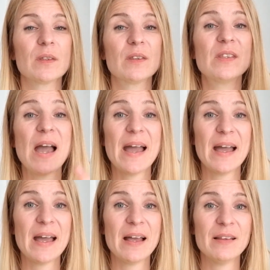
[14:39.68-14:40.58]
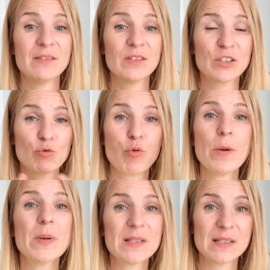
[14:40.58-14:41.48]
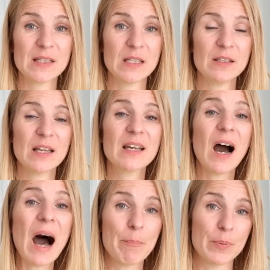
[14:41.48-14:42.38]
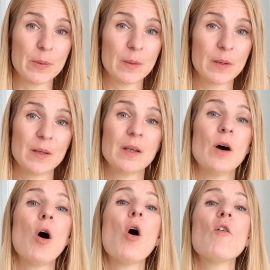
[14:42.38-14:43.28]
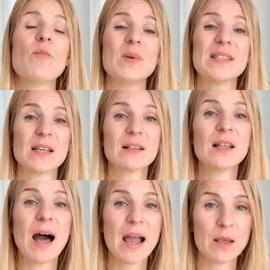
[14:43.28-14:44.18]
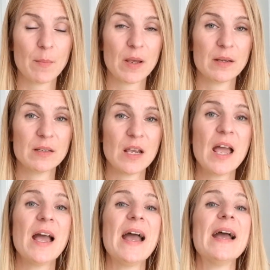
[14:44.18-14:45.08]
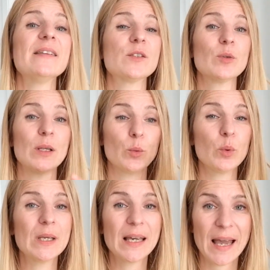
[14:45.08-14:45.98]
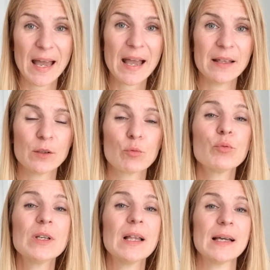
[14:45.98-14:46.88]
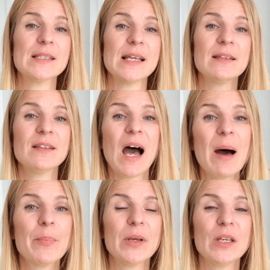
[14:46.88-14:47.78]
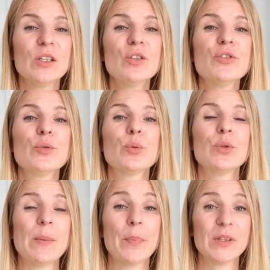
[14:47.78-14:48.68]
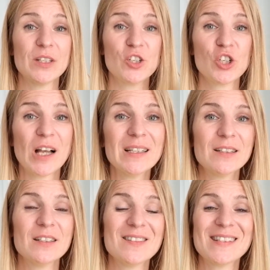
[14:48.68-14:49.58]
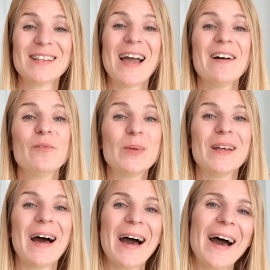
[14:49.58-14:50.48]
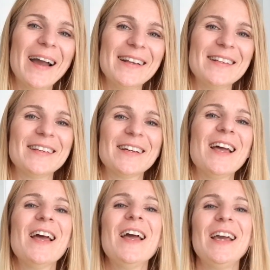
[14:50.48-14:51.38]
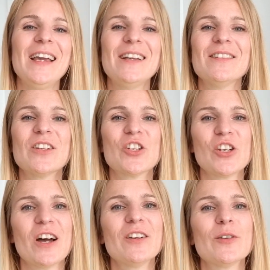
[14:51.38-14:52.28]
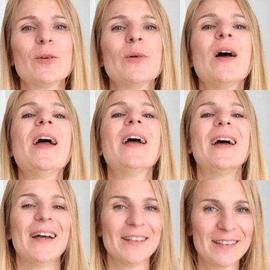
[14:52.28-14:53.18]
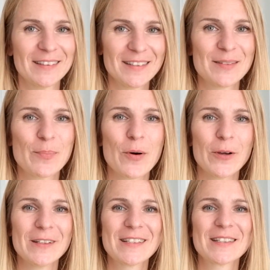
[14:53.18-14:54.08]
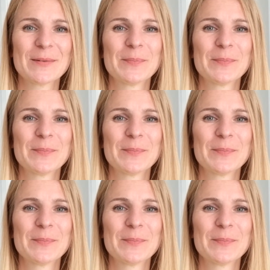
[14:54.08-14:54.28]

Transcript: the discrepancy, the gap of misalignment, and so that we can realize and tap into the potentialities that have been hiding in the shadow until this point.